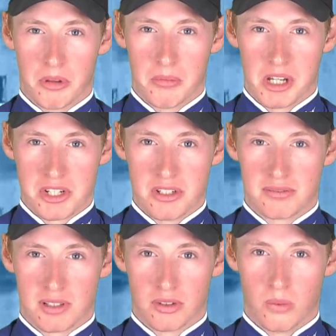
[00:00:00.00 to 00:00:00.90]
the best she's
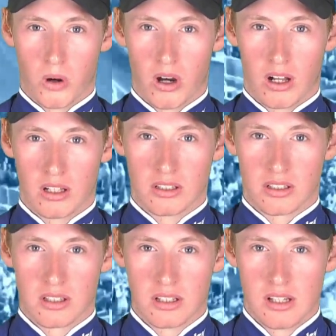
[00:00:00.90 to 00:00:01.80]
felt in a while,
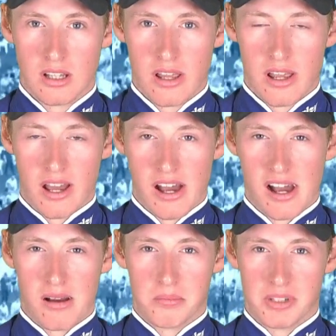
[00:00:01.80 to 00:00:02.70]

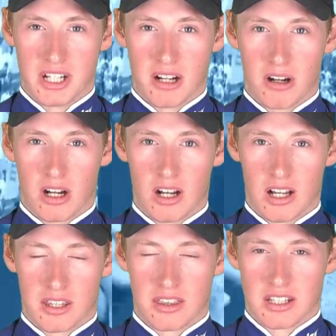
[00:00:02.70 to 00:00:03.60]
and
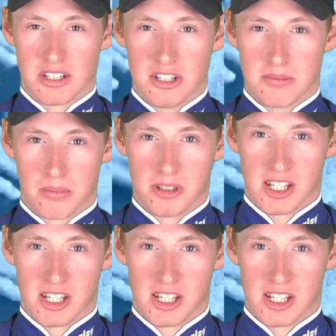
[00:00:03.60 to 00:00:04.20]
I think she's probably